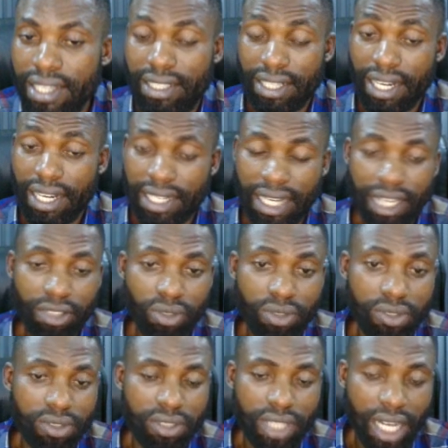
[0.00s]
car cannot
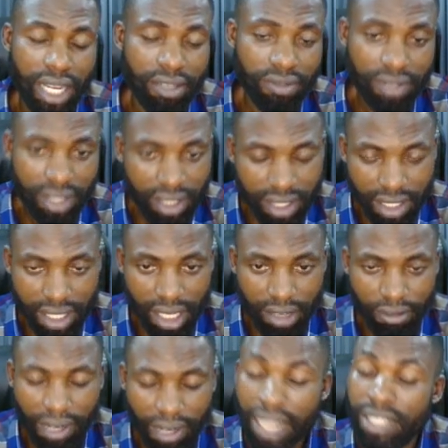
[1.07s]
drive itself.
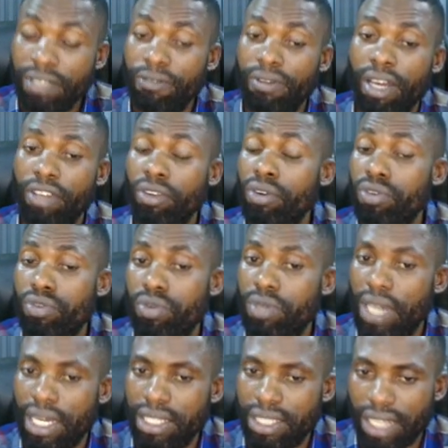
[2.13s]
And if you are not good
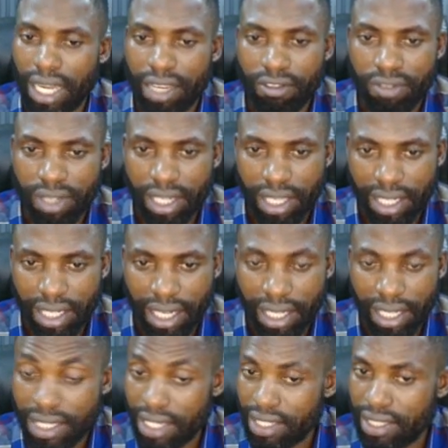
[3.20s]
at driving a car,
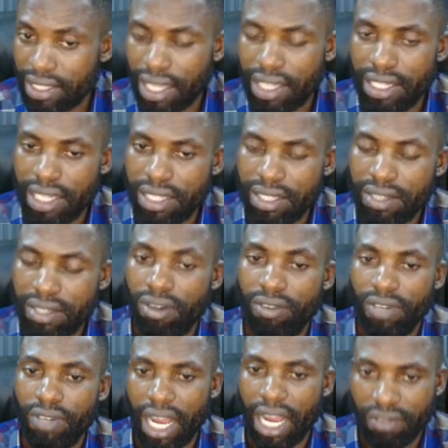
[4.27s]
there is tendency of
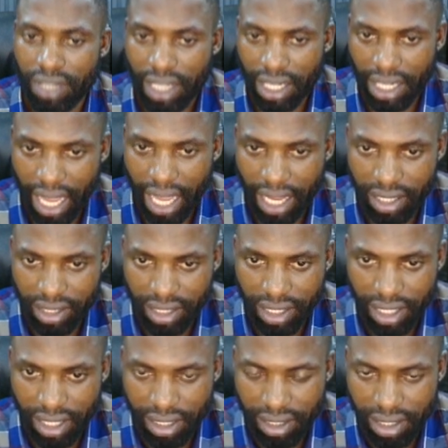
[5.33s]
having an
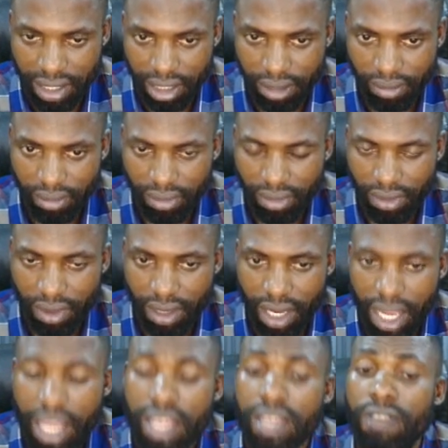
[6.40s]
accident.
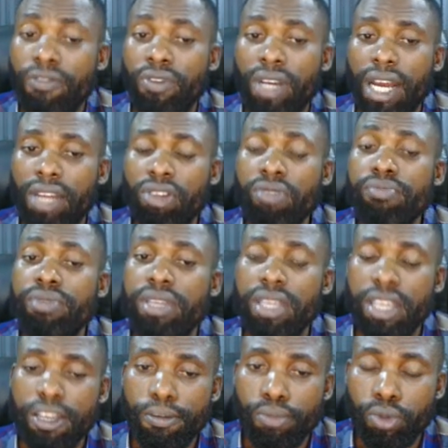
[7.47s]
If you cannot be
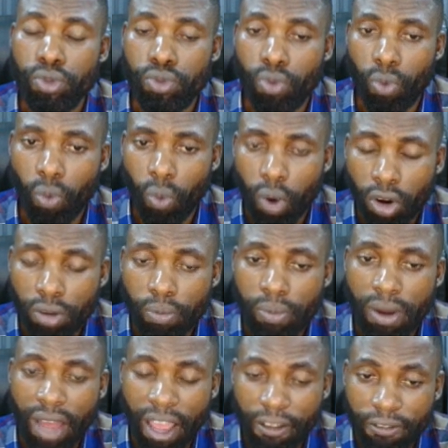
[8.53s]
able to work
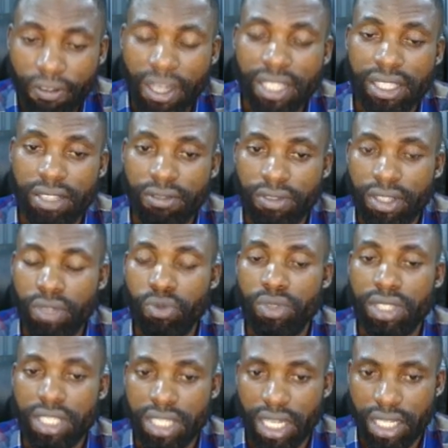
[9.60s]
effectively
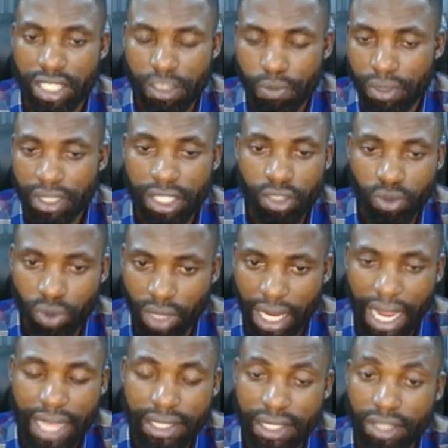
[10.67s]
with ChatGPT to
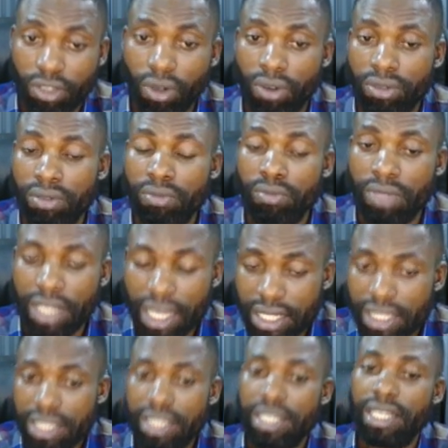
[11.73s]
guide it on
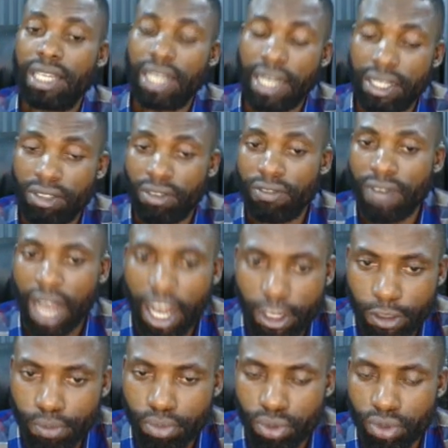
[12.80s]
getting the kind of
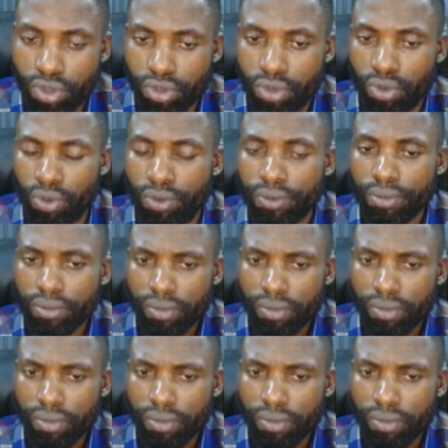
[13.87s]
output you